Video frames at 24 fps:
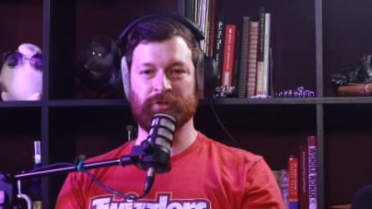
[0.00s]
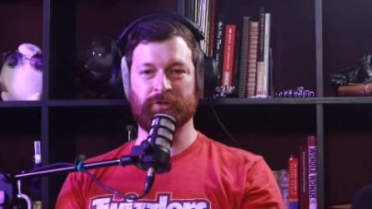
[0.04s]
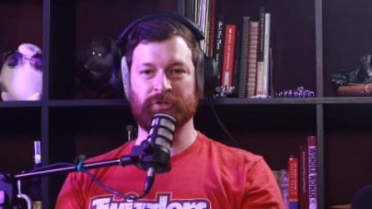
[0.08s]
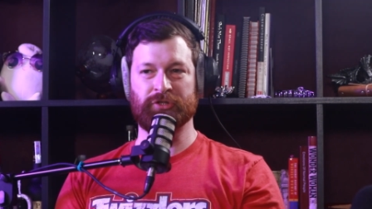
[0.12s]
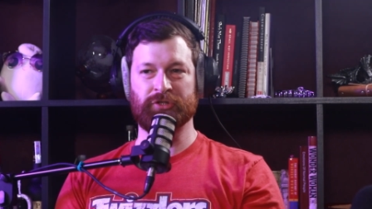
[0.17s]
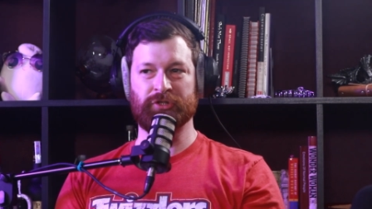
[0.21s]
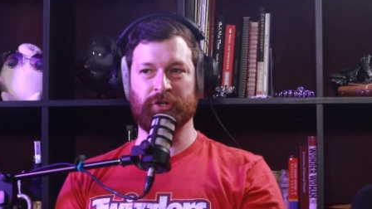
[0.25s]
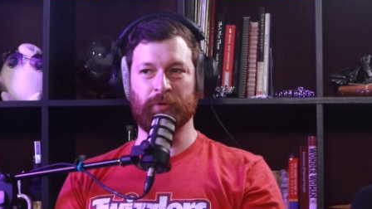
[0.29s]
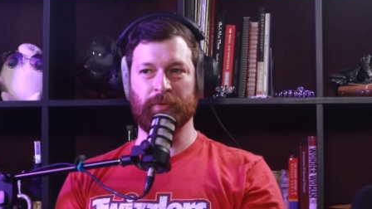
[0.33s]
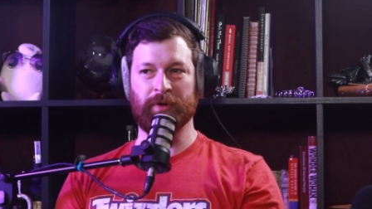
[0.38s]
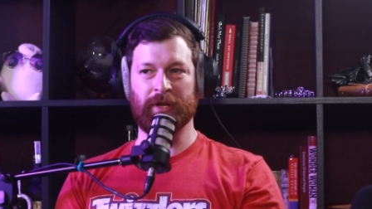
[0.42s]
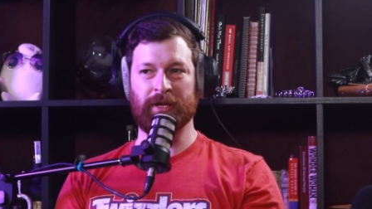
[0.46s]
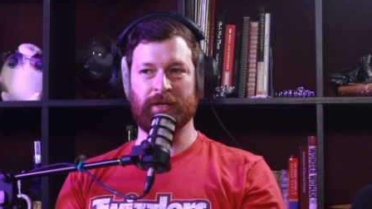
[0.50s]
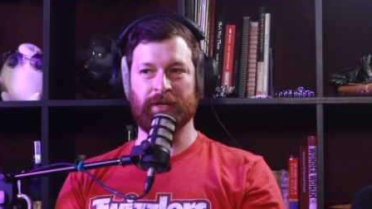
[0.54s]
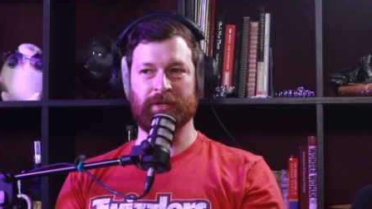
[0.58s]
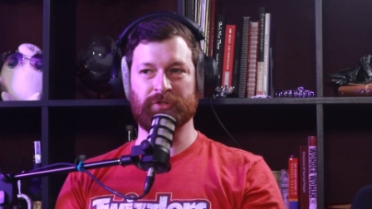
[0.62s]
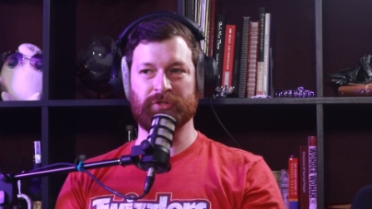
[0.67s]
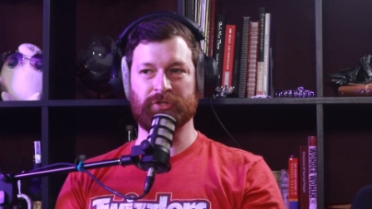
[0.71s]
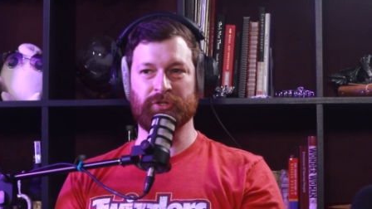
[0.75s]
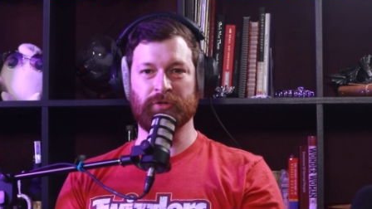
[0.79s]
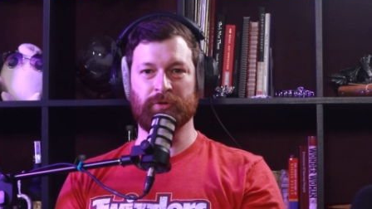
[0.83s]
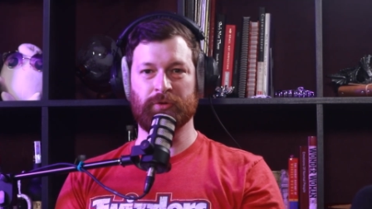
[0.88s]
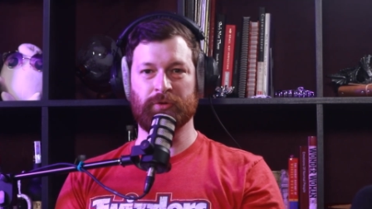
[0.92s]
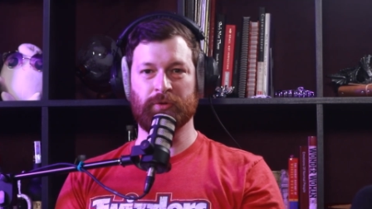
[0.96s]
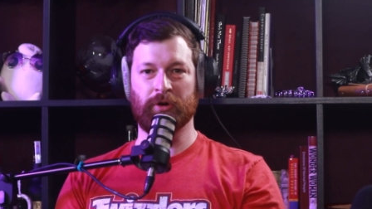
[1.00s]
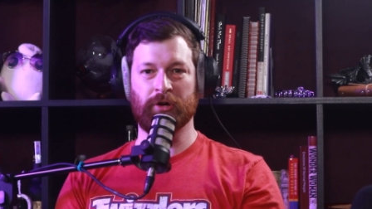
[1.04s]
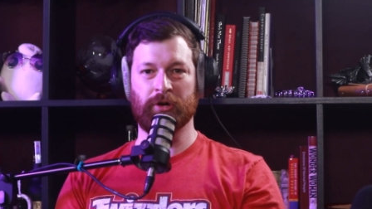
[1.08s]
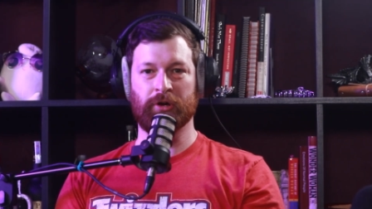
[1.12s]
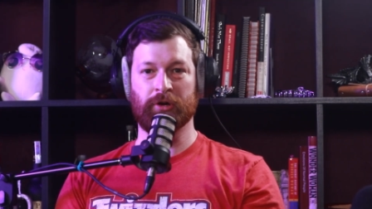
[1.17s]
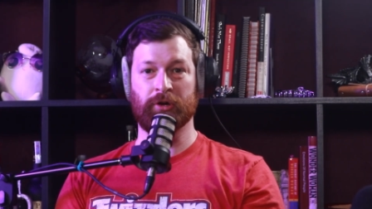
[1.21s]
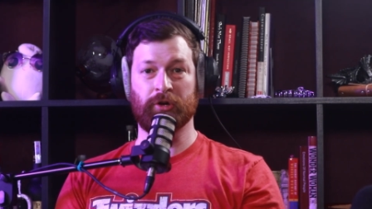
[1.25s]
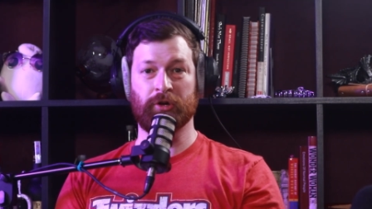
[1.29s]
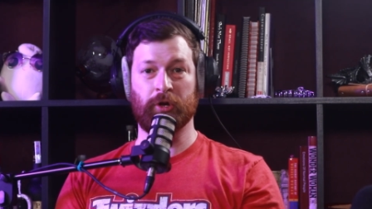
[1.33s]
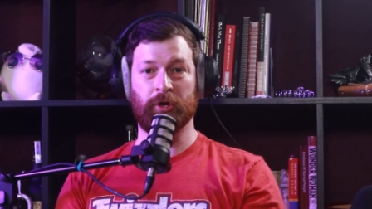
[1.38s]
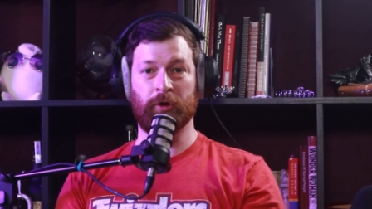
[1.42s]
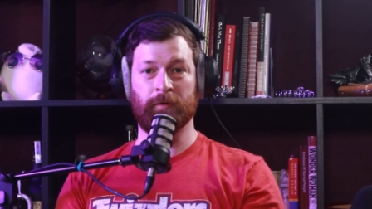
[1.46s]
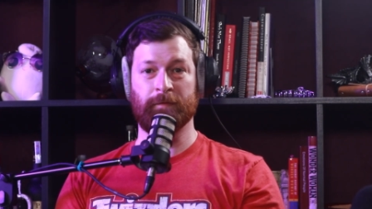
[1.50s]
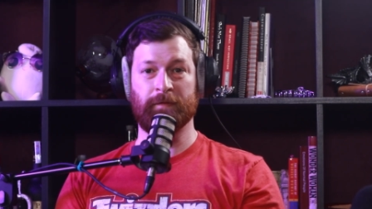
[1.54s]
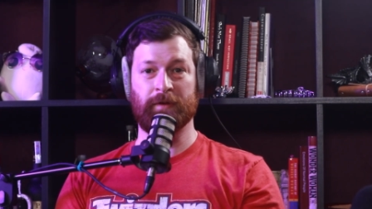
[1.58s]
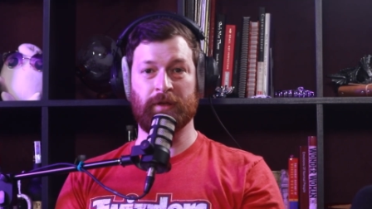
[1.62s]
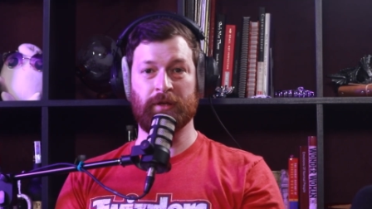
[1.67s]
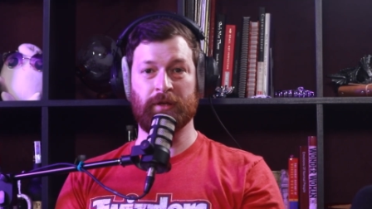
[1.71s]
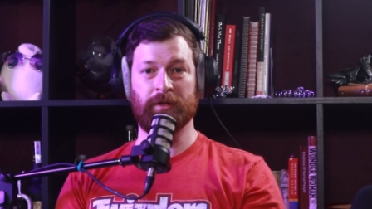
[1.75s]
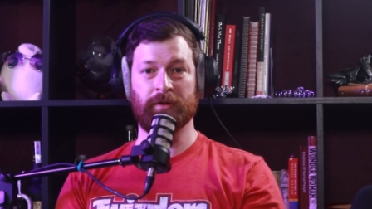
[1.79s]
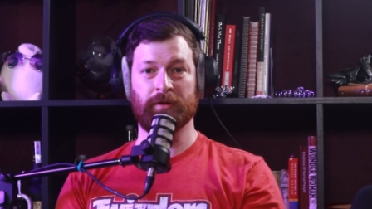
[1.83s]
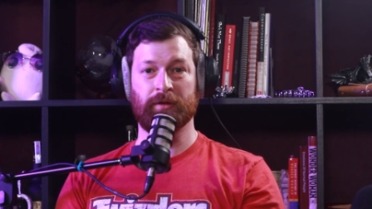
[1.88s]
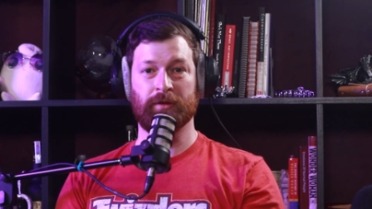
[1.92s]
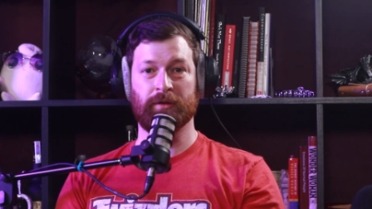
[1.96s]
donate to our Ko-fi.
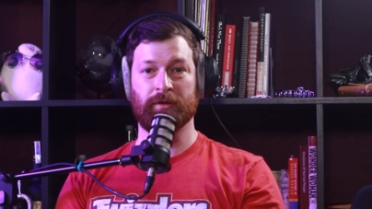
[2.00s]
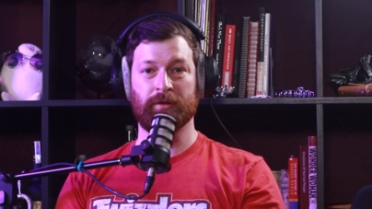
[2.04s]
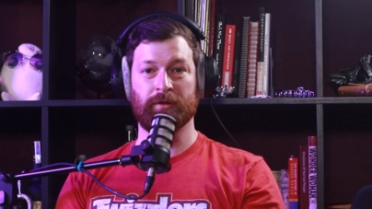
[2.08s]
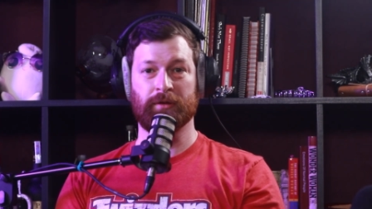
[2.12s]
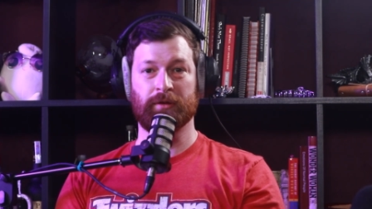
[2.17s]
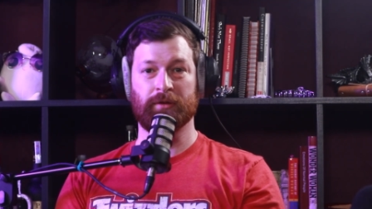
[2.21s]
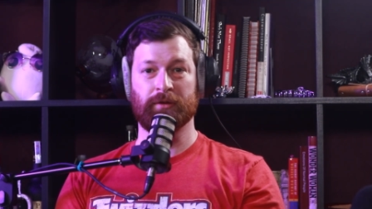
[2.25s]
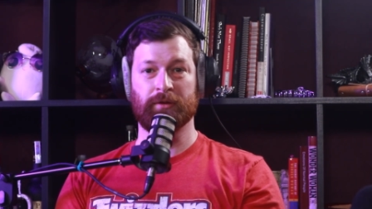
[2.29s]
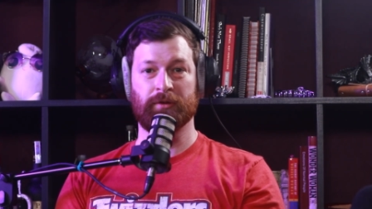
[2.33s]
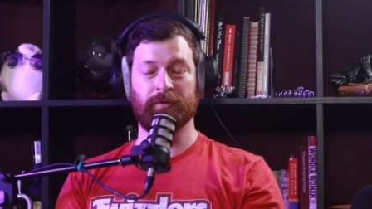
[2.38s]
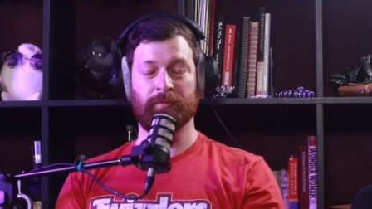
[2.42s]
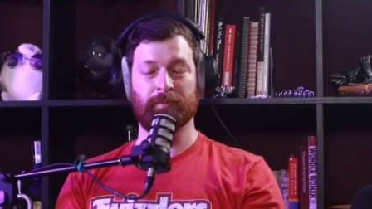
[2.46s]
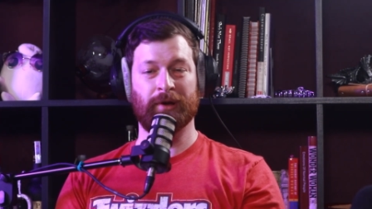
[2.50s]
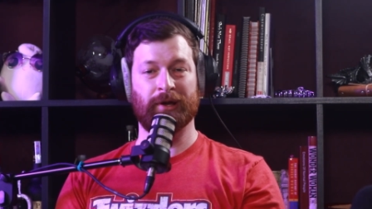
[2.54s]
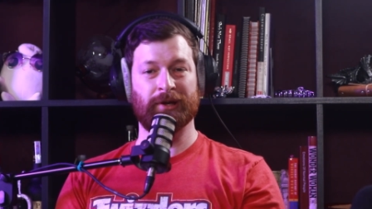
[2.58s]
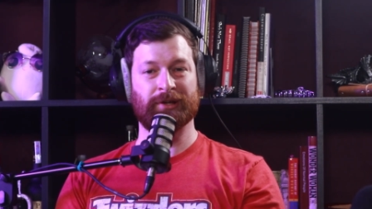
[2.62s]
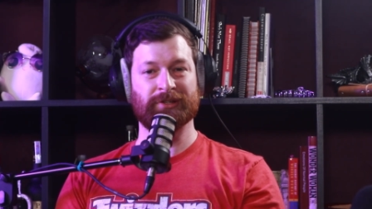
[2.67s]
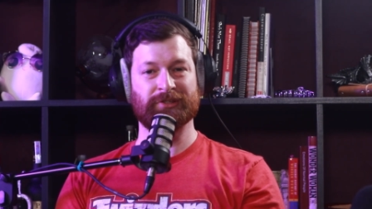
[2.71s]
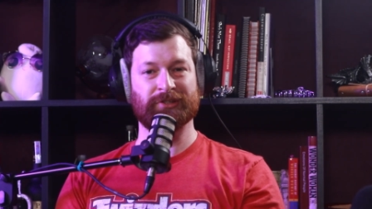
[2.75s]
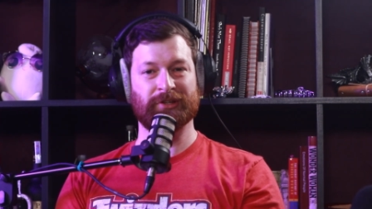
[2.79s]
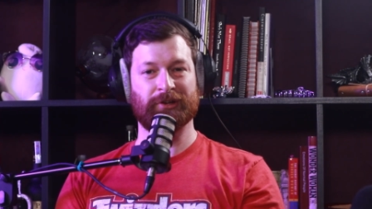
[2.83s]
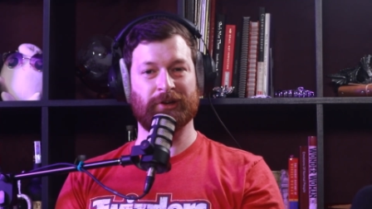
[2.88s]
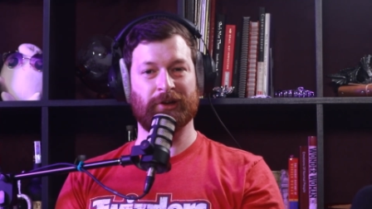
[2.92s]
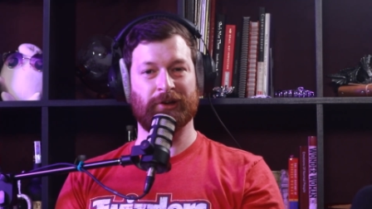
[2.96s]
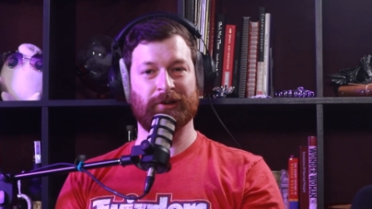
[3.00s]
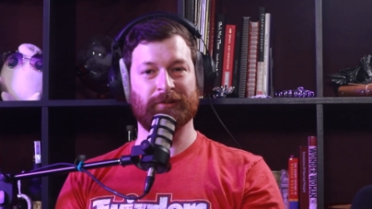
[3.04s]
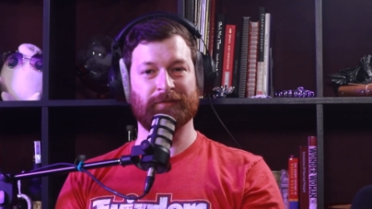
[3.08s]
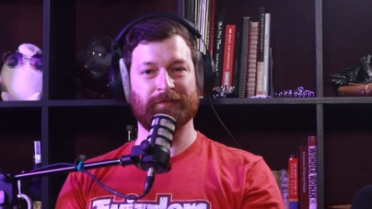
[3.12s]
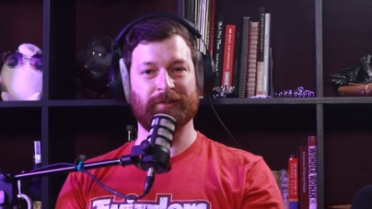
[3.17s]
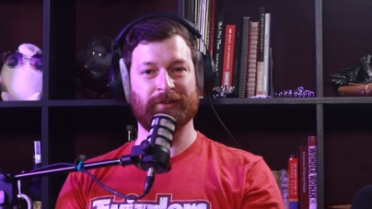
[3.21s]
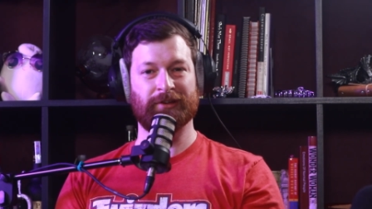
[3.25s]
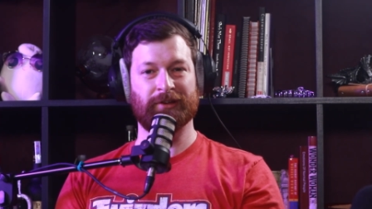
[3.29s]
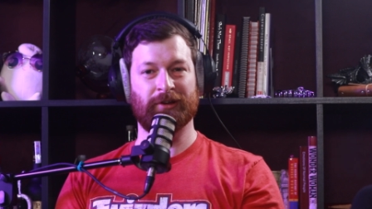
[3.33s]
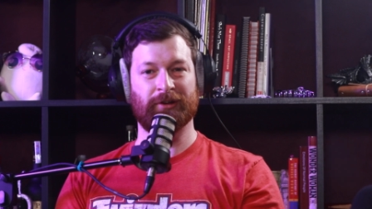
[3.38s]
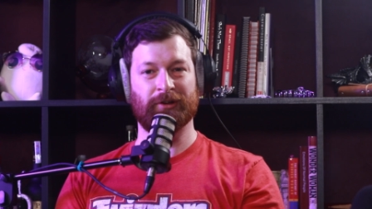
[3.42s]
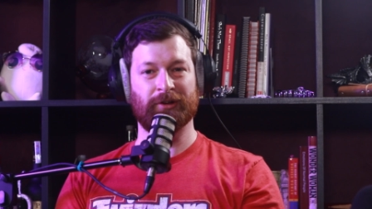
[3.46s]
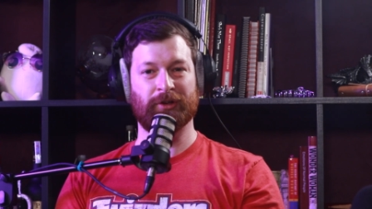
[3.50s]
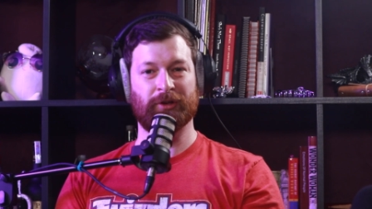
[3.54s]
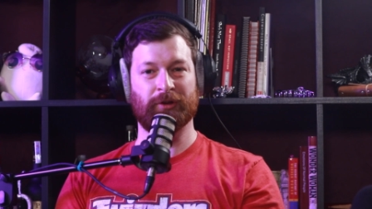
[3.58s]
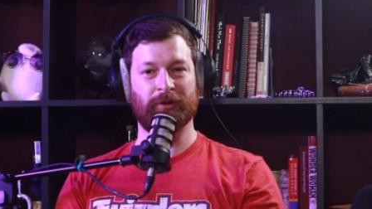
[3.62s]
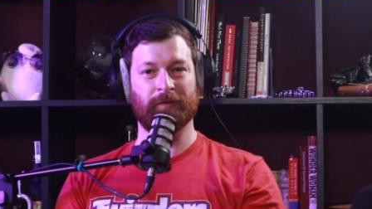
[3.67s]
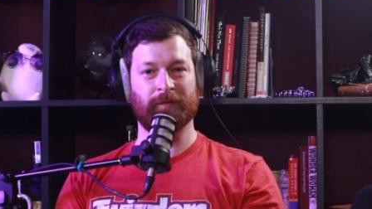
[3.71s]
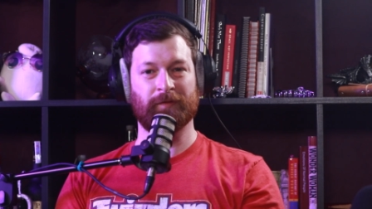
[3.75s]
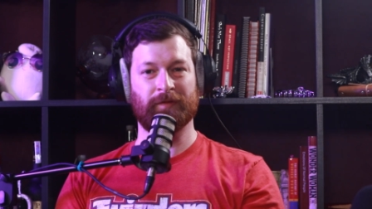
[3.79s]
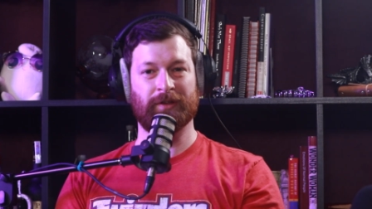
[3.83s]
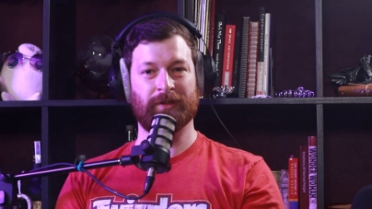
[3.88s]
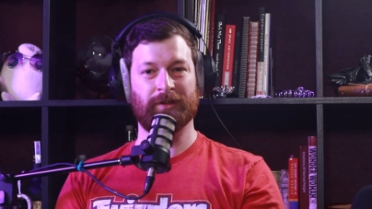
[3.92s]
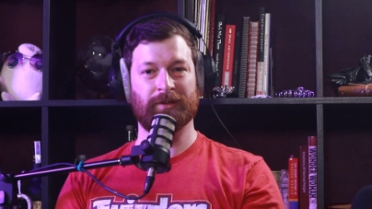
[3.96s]
You can buy us a coffee on
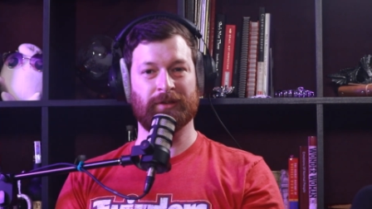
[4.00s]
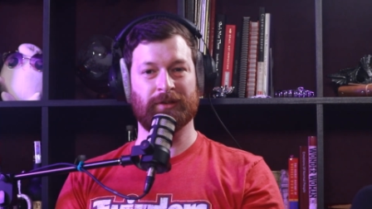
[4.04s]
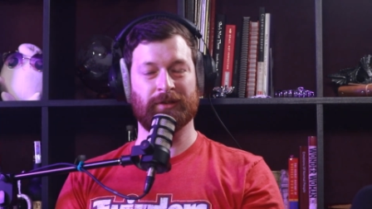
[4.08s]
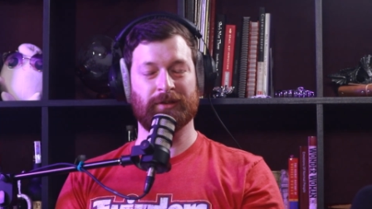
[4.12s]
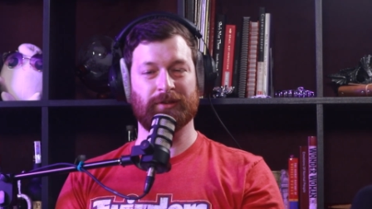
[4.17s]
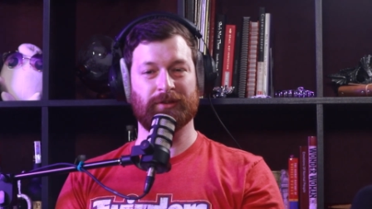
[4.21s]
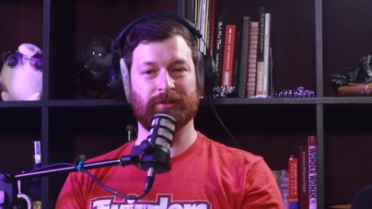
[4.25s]
Ko-fi.